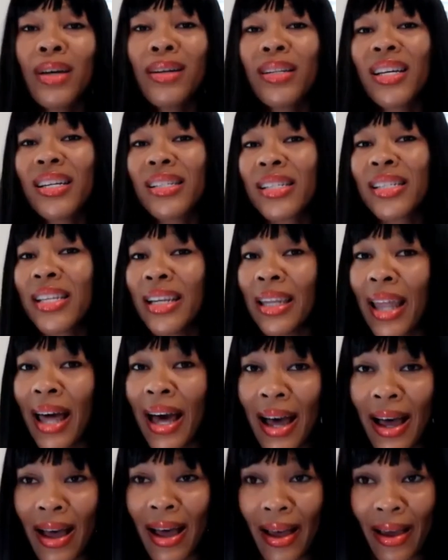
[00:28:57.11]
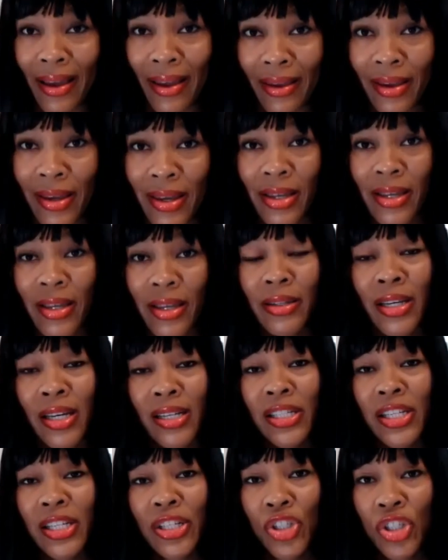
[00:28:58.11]
Does he lie?
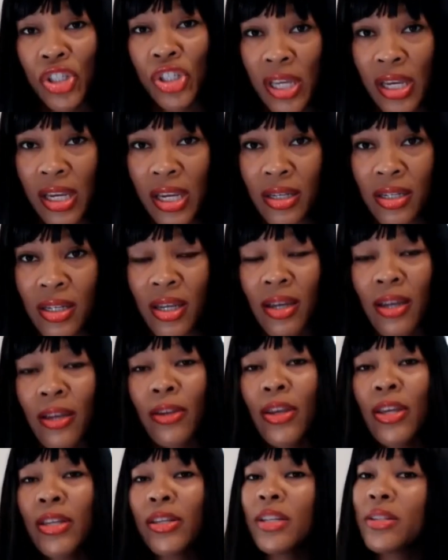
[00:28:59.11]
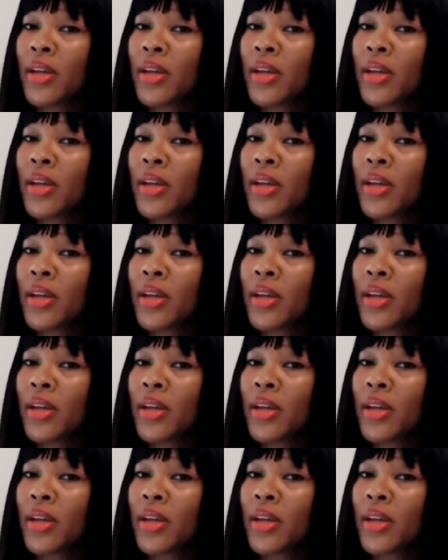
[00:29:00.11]
Does he cheat? Is he